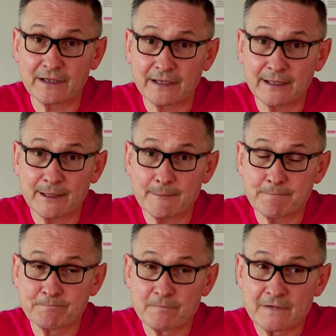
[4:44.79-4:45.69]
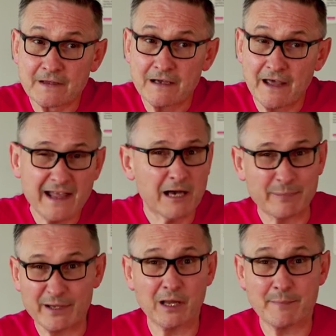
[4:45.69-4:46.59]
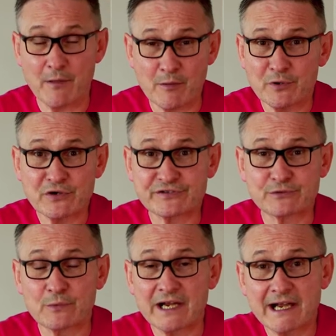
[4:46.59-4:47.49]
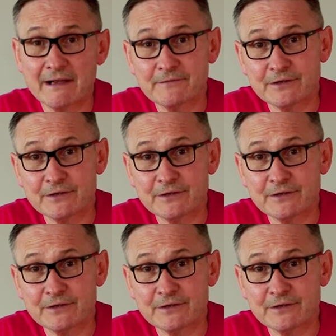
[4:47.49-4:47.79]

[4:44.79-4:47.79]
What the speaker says: And that'll be all about the money somewhere.